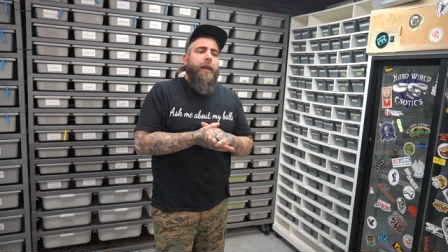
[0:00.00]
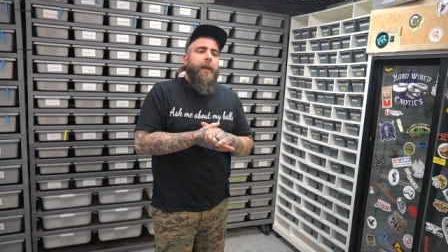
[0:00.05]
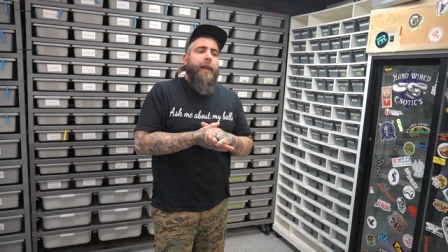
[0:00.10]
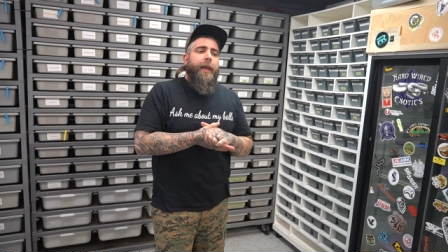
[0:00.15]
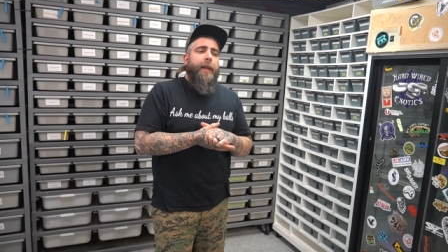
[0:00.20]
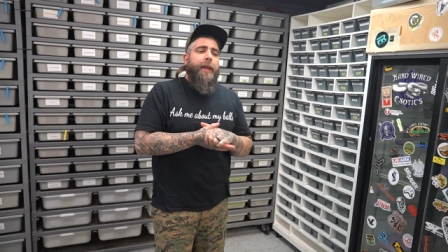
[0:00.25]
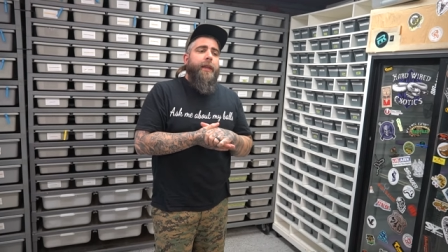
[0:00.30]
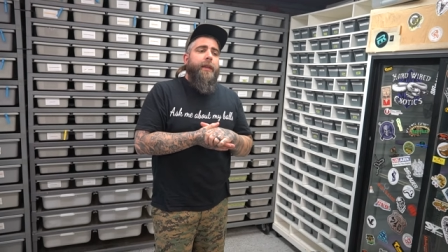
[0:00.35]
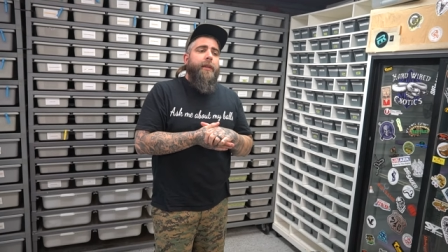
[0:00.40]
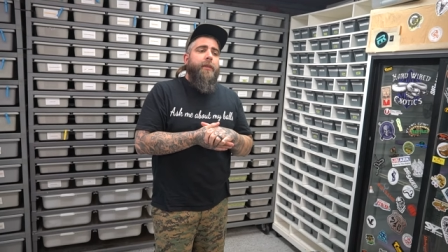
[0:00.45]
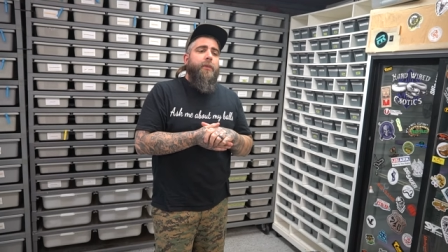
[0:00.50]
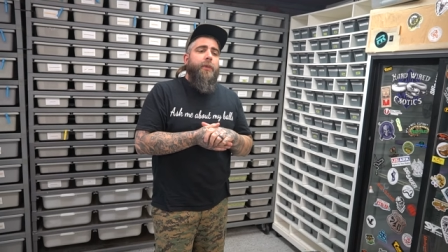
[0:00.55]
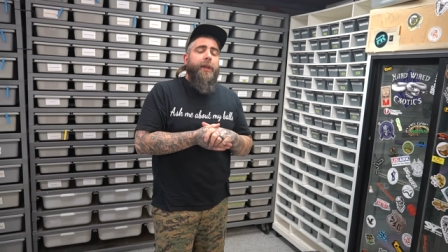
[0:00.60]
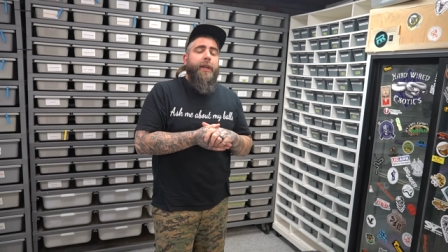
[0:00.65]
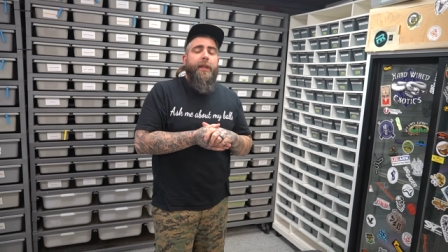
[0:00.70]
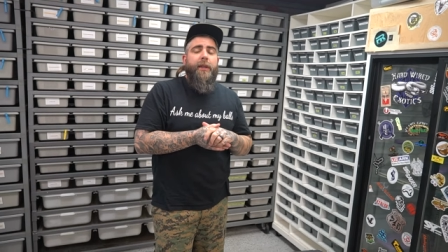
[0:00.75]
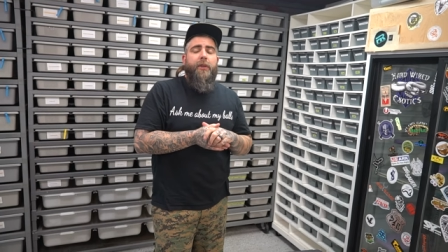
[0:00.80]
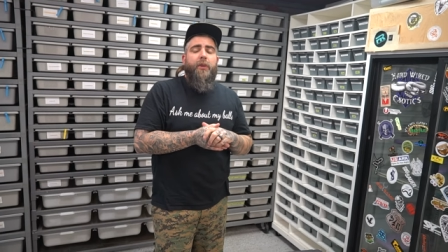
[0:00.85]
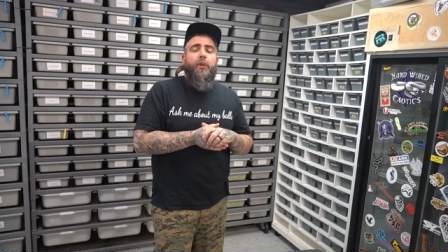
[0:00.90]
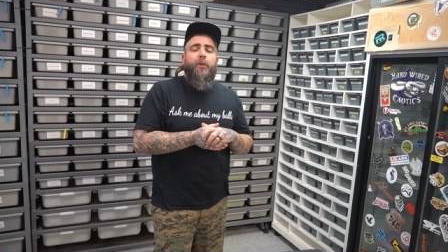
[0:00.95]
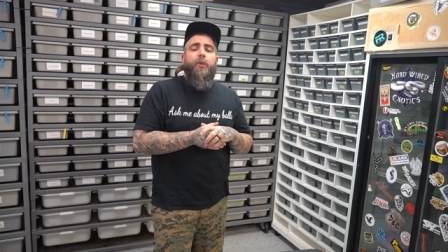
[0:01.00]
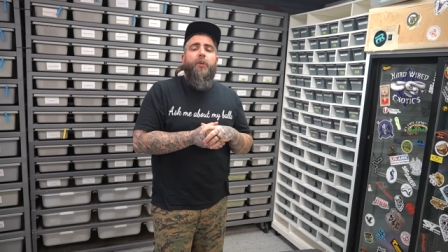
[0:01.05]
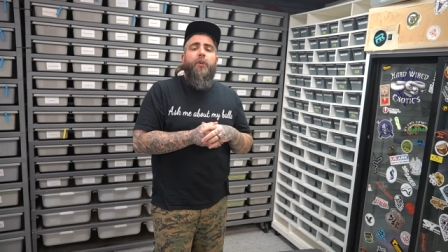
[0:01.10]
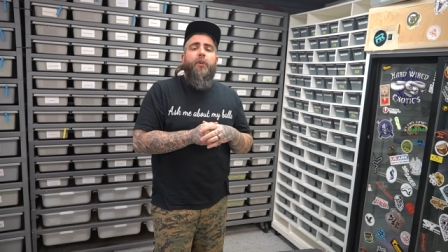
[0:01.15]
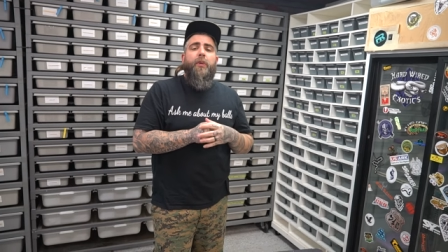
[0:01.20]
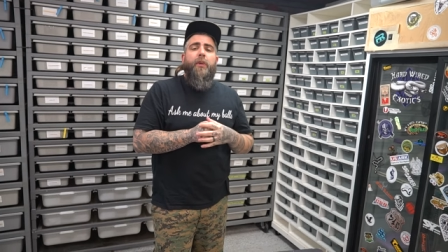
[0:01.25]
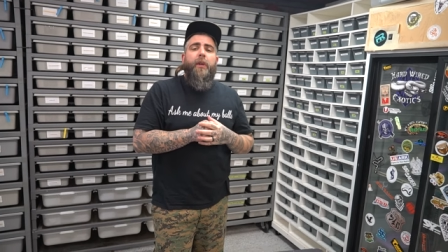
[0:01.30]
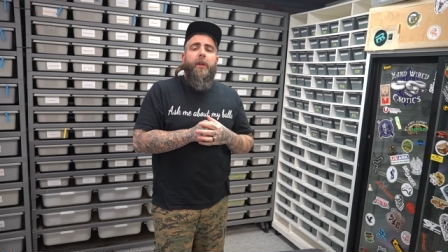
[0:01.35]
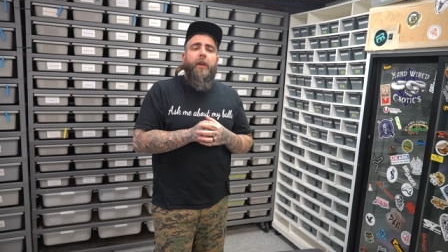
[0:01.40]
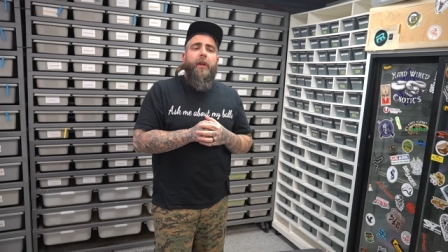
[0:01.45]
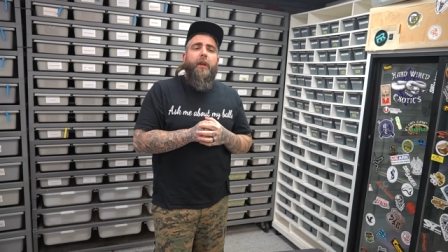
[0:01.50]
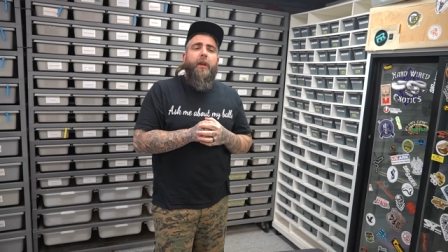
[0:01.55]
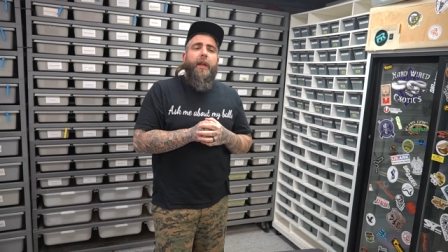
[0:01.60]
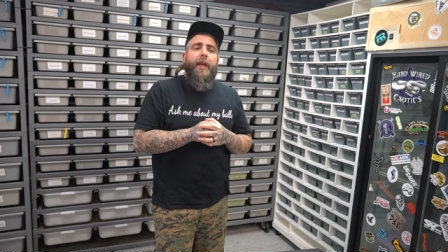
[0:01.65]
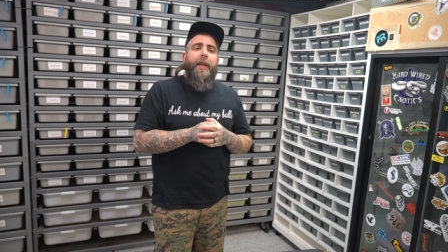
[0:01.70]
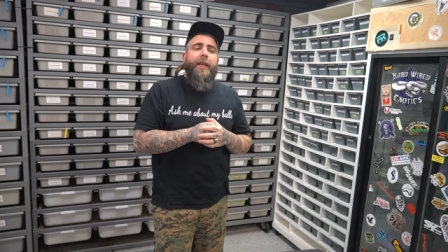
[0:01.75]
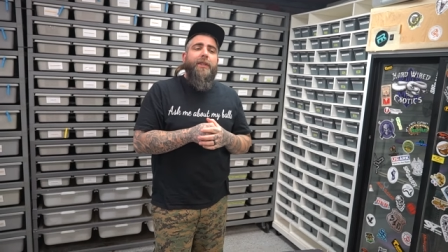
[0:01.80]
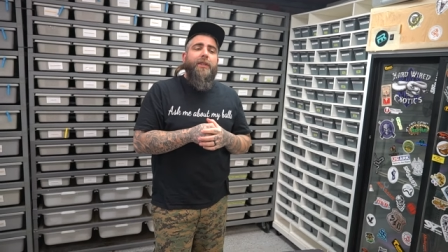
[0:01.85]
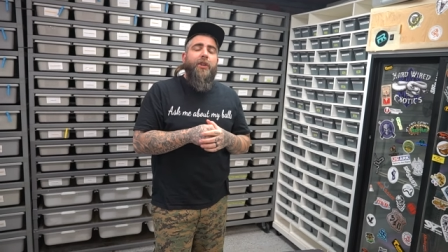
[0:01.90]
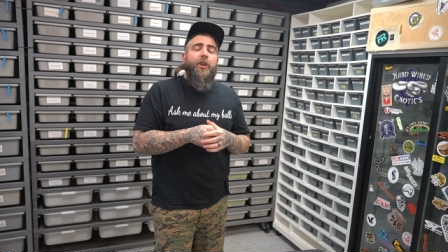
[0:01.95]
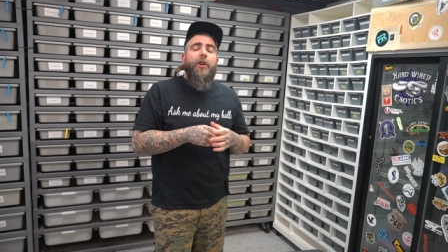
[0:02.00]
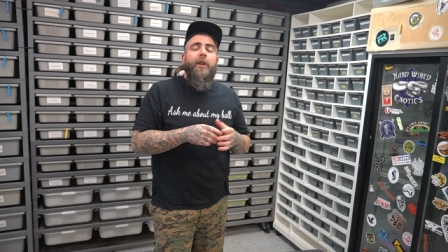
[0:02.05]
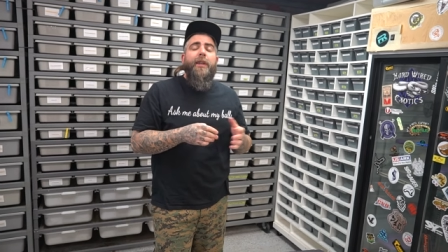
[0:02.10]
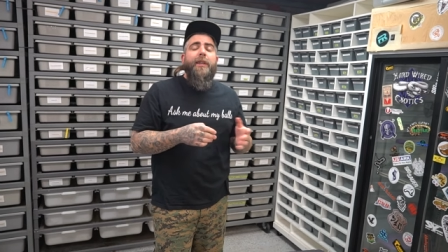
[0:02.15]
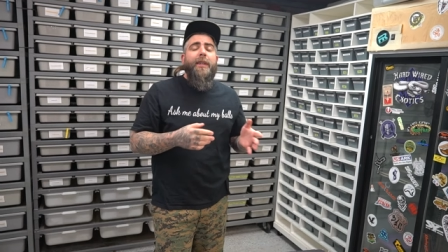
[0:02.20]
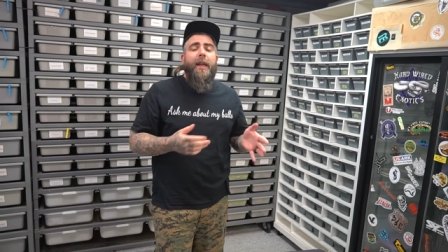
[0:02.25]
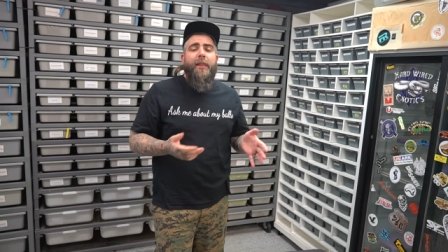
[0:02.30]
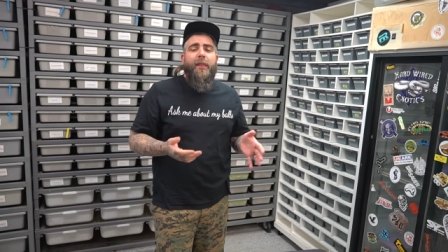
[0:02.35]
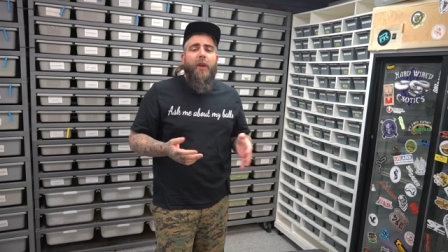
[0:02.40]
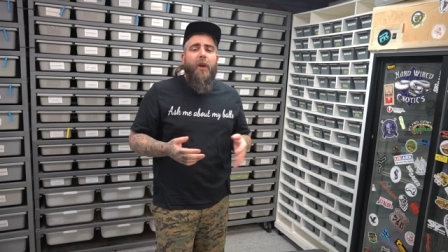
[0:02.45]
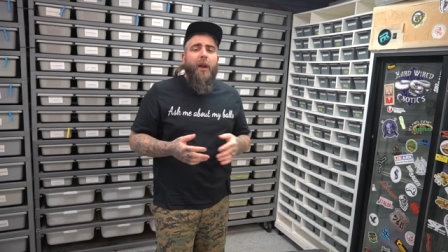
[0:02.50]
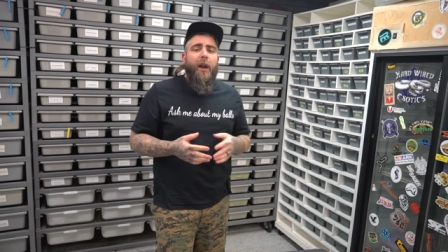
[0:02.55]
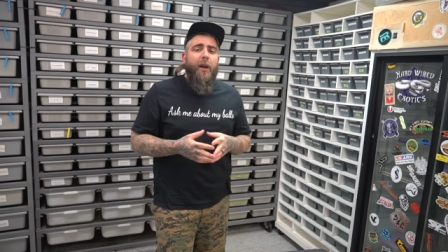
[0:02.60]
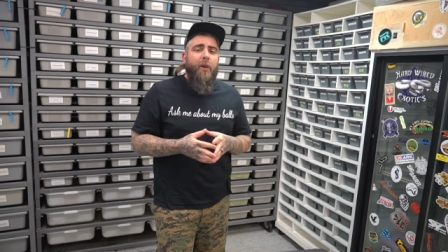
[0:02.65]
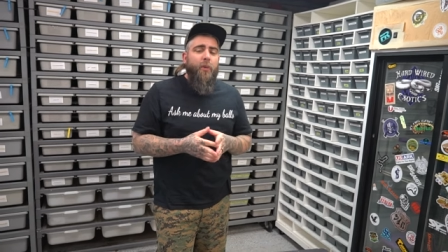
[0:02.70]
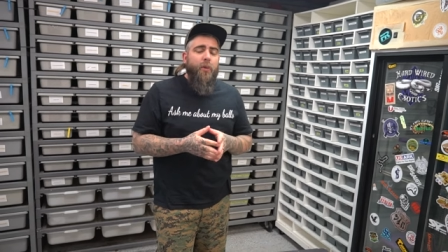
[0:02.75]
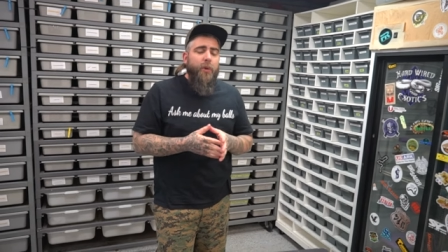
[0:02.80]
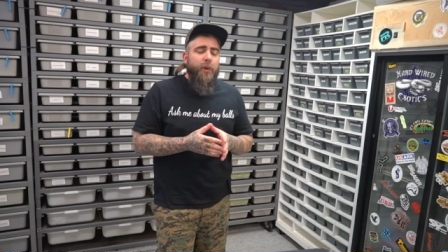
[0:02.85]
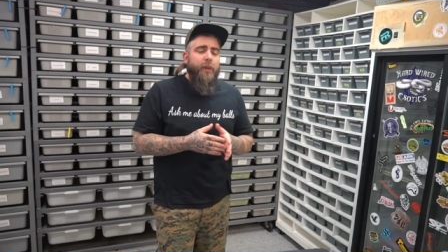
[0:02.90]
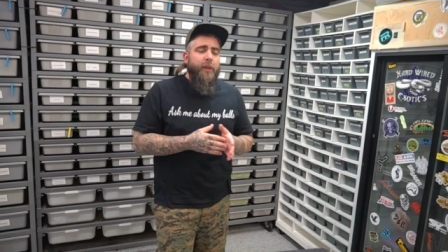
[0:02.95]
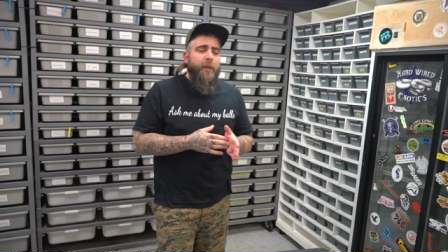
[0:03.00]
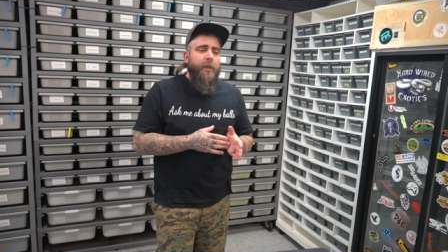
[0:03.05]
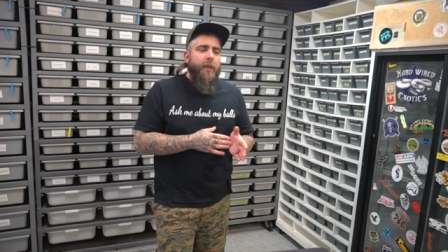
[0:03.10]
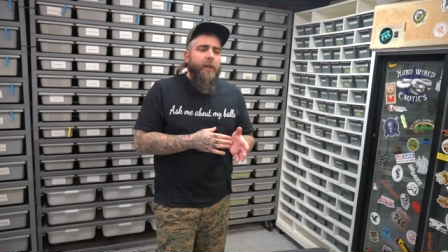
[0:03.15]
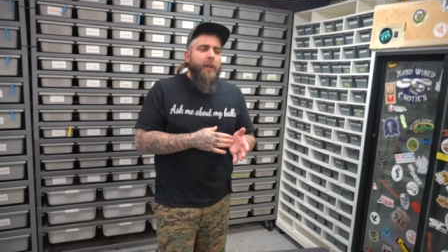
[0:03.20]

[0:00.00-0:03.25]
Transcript: And we didn't do as good as I thought I would,